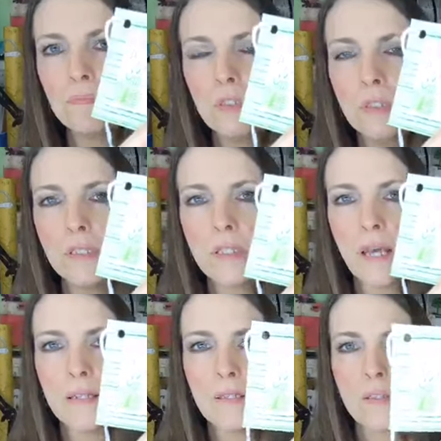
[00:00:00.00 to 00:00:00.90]
Ooh, these
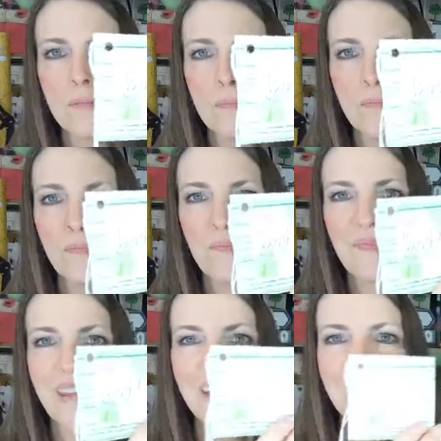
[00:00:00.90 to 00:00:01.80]
lights.
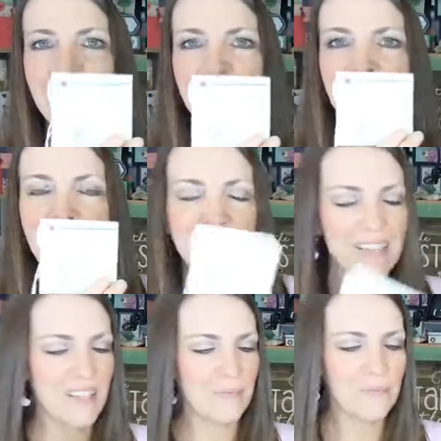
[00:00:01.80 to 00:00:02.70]
Can't
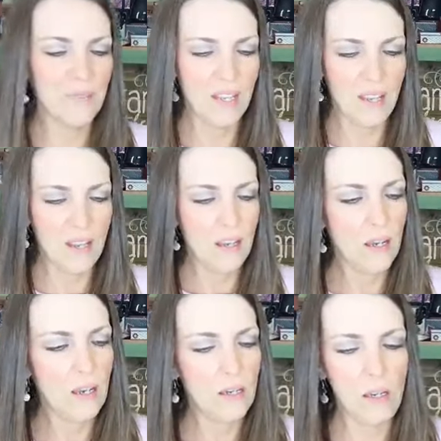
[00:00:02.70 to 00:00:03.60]
see it.
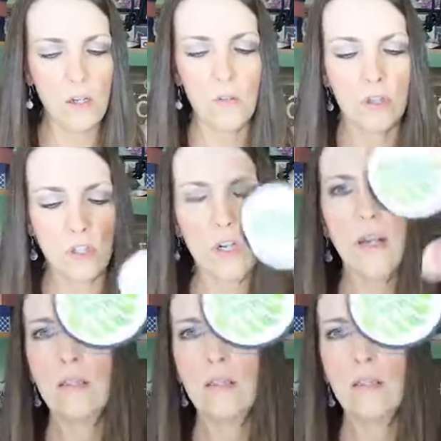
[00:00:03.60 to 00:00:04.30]
Oh no, the shirt